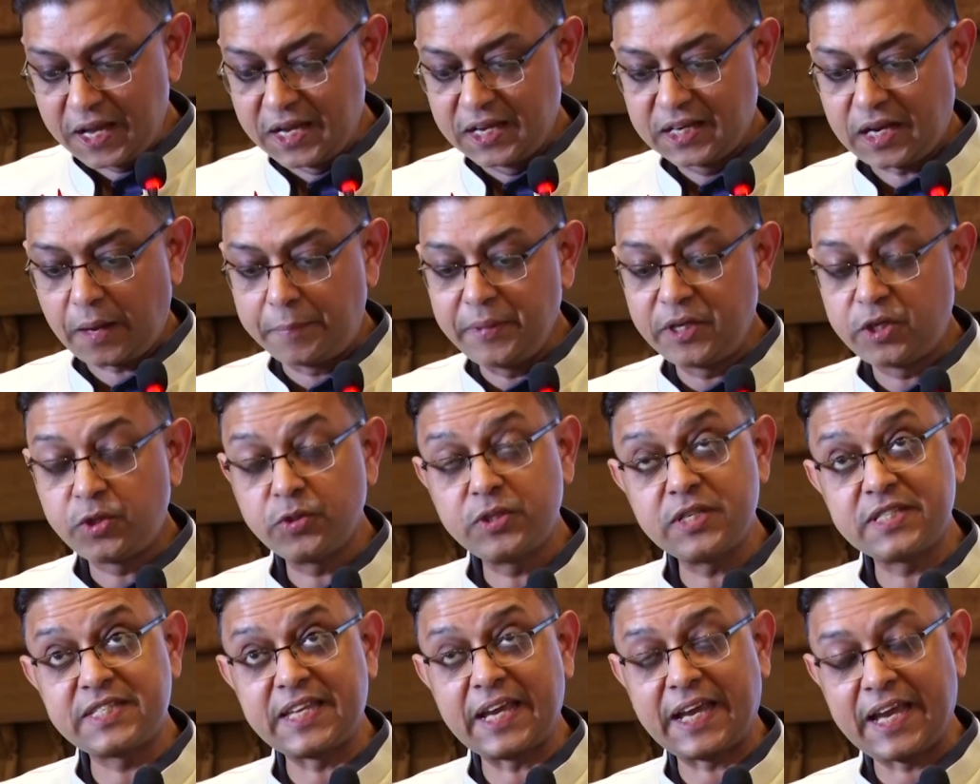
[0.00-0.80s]
Coming to
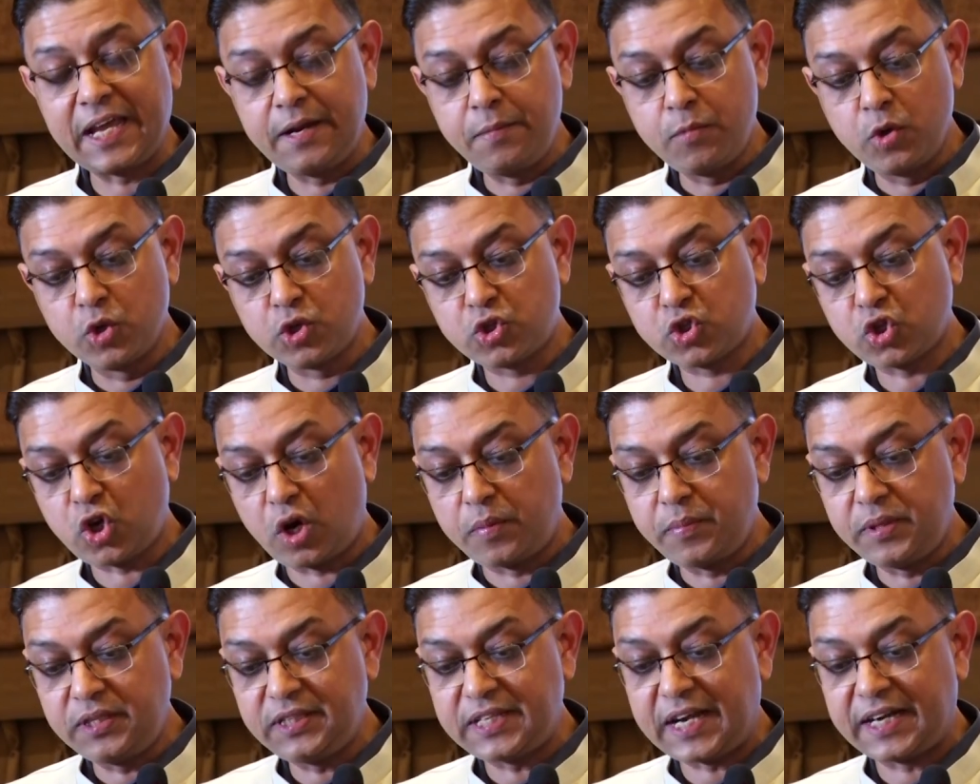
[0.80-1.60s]
the second most
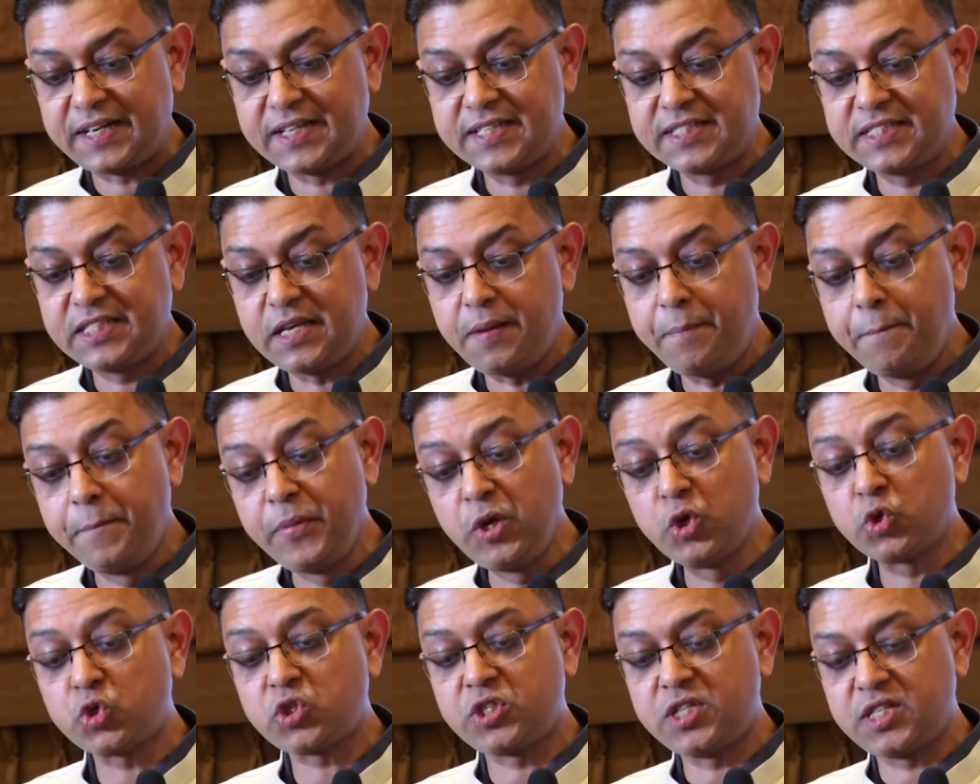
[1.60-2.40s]
common, that is the
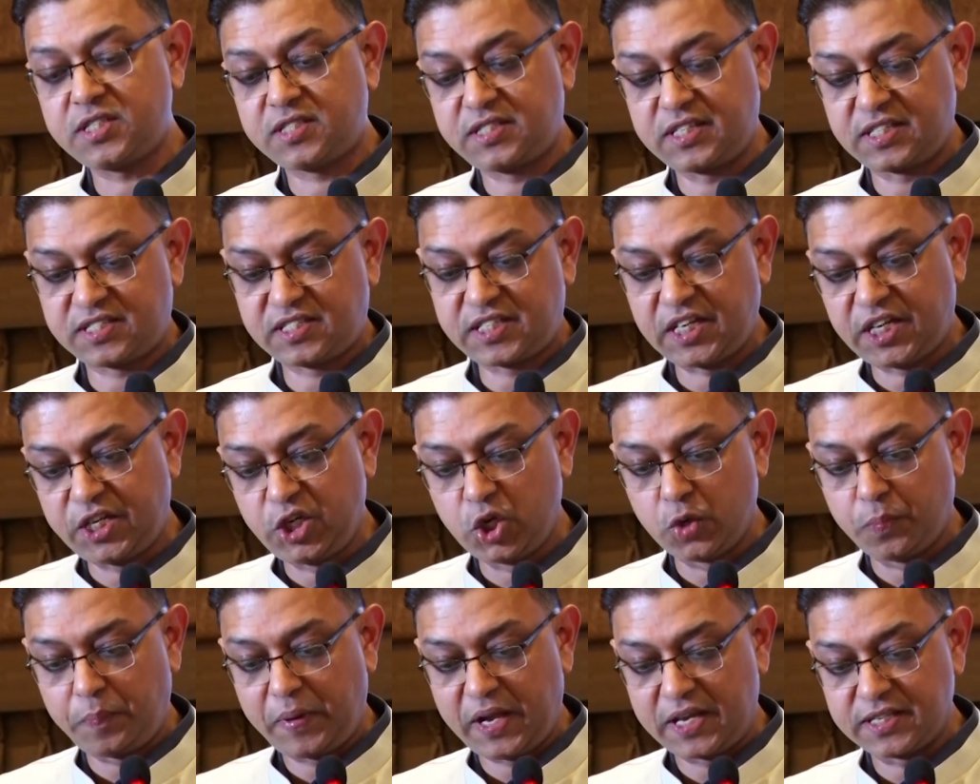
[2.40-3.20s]
mucinous cystic
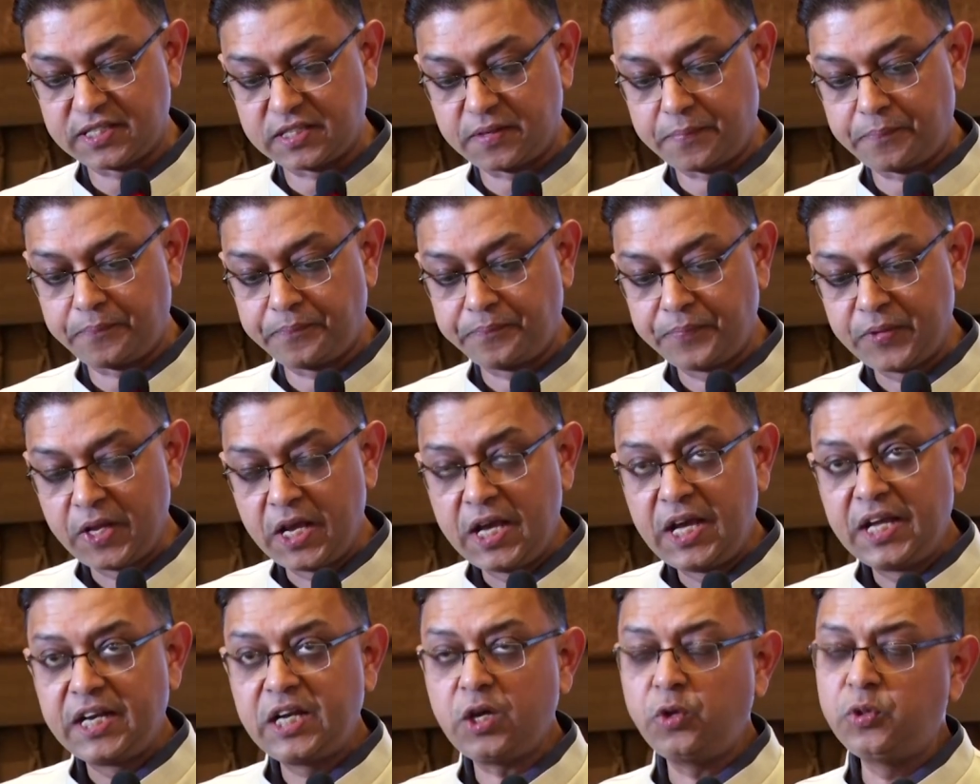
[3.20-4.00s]
neoplasm.
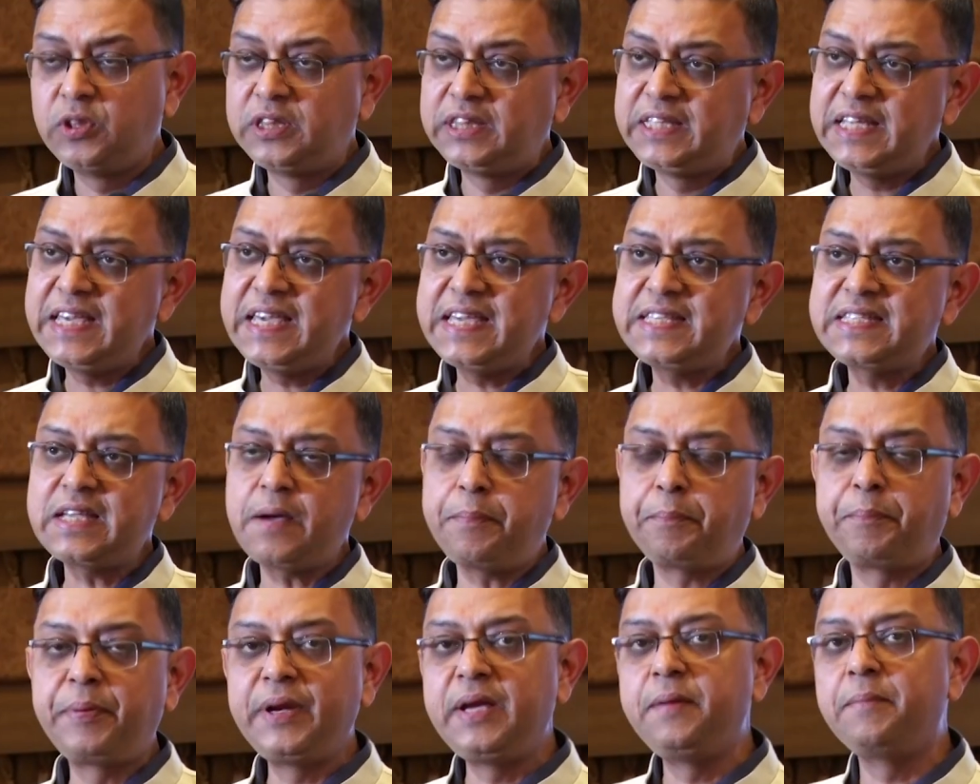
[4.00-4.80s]
Now these are
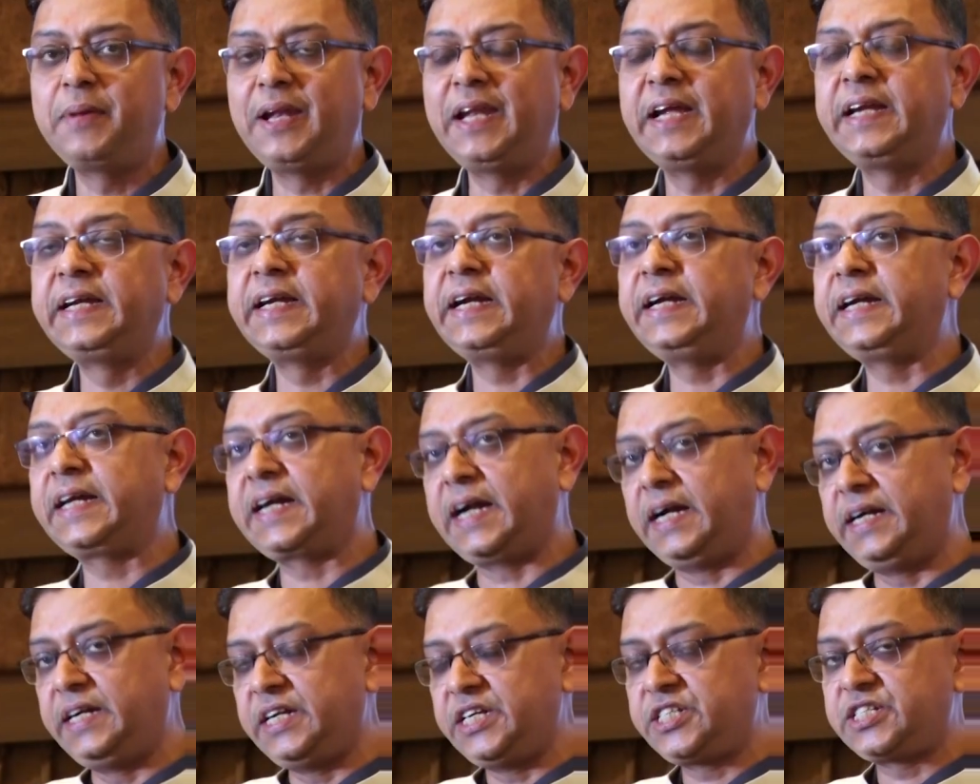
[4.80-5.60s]
pre-malignant
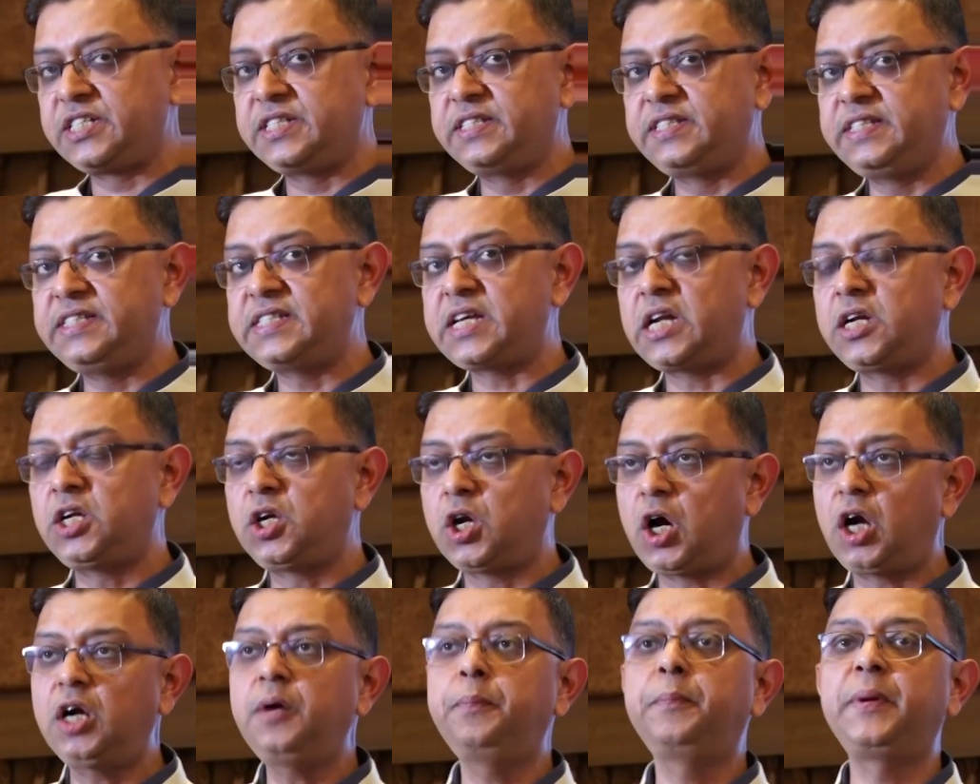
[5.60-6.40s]
conditions, these are
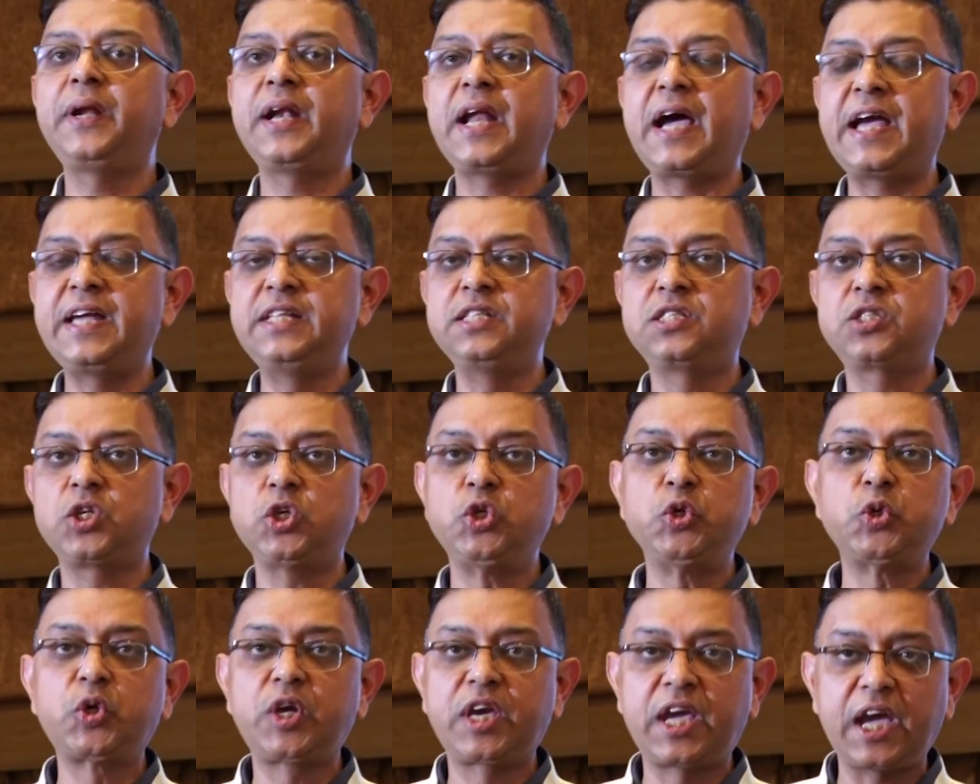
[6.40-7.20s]
not benign, so
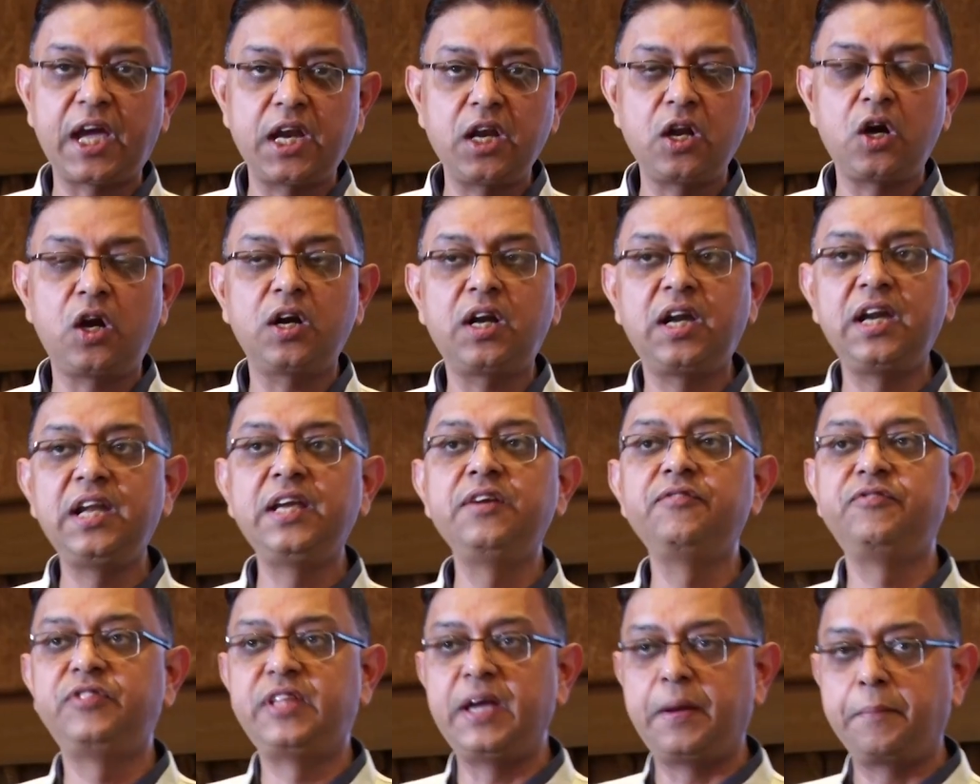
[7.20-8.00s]
you cannot
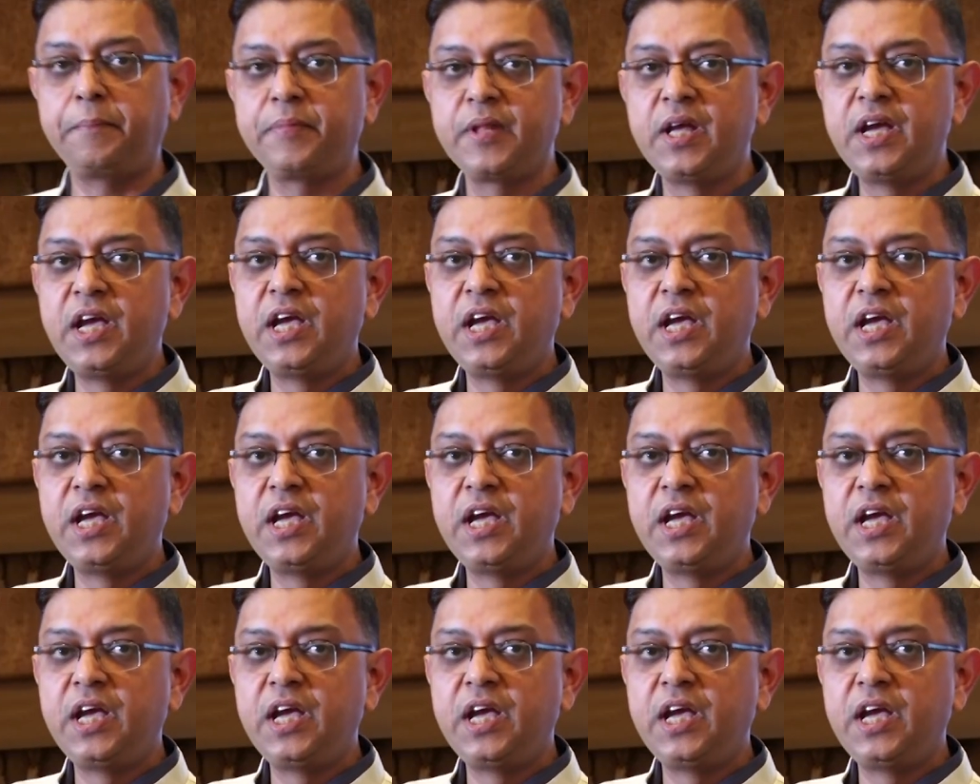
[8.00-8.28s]
leave them.